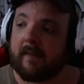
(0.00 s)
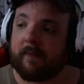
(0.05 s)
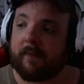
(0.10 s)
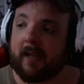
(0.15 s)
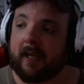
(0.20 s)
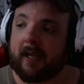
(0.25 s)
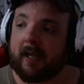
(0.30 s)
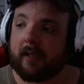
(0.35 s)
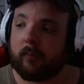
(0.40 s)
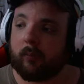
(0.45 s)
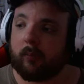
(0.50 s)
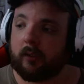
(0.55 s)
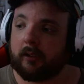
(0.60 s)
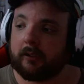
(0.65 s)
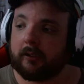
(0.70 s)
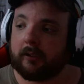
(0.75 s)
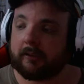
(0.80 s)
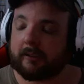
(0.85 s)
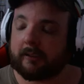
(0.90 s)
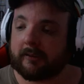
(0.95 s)
that
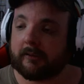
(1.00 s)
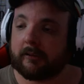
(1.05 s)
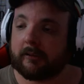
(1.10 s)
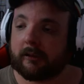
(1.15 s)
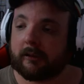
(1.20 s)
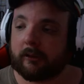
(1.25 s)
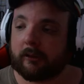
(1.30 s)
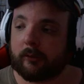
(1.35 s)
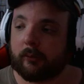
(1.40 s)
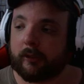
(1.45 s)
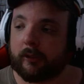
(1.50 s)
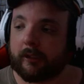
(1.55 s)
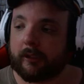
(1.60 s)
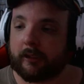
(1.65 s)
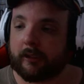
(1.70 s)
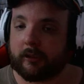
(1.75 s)
was into the